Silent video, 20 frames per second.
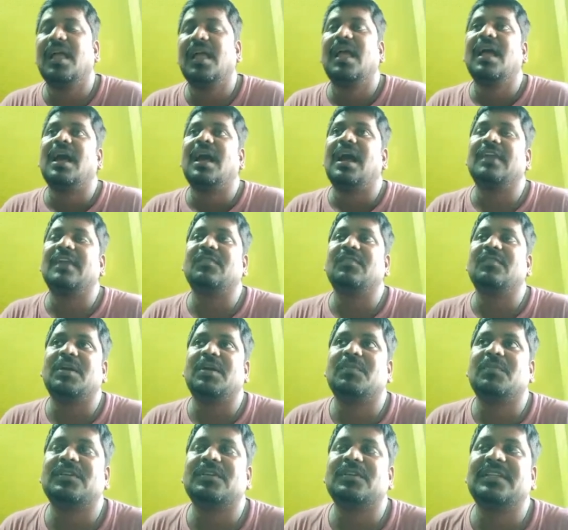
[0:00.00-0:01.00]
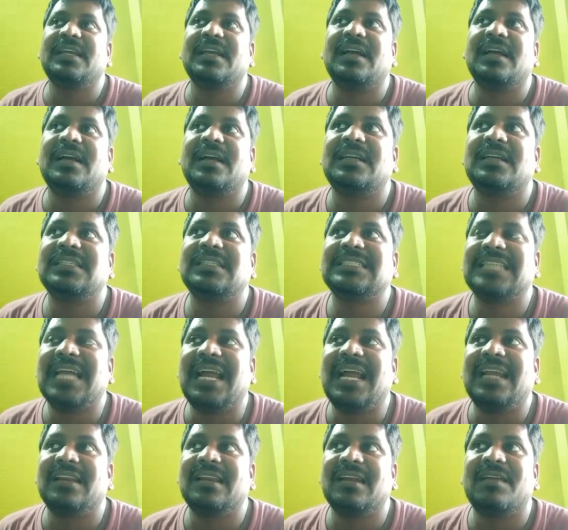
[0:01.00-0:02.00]
And one more thing,
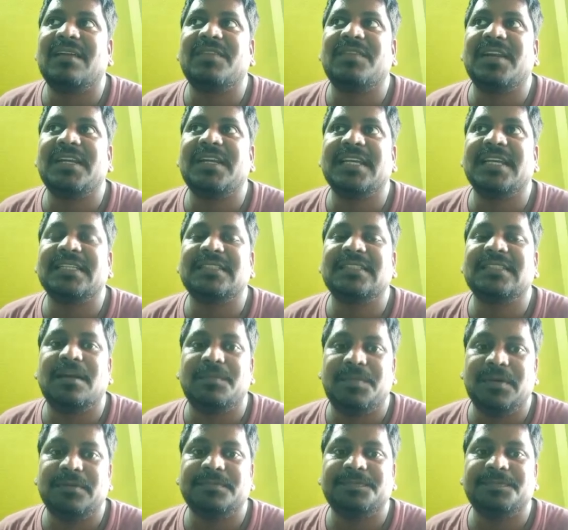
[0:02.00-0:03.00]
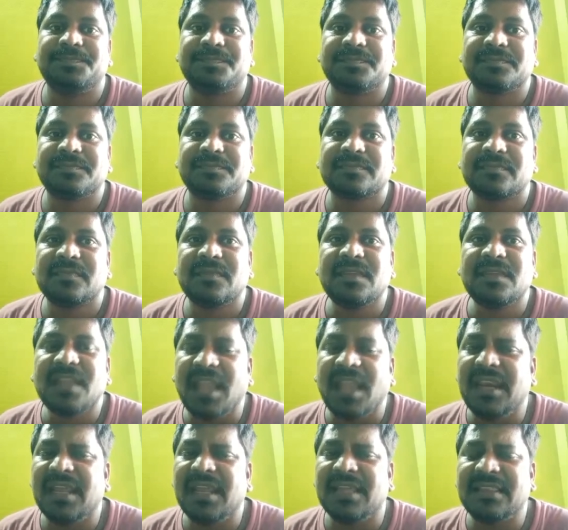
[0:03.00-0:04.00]
scattering of light example,
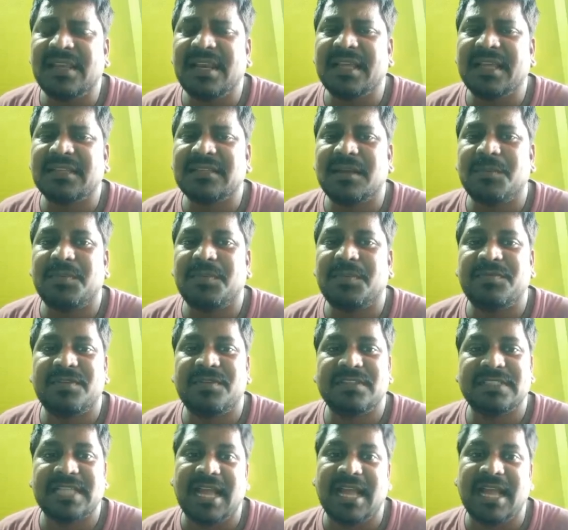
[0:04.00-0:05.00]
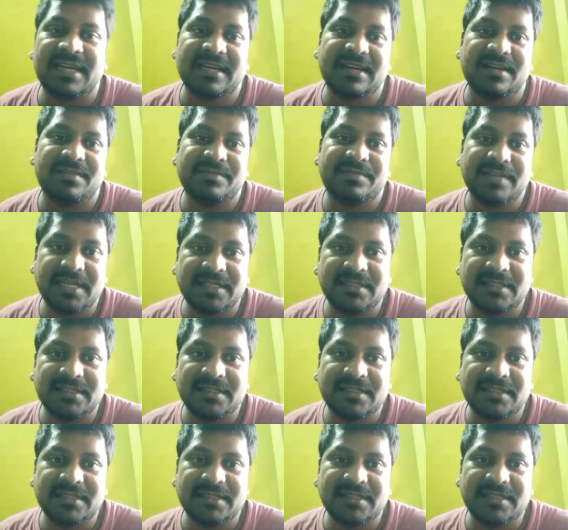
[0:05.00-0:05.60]
any other example for scattering of light?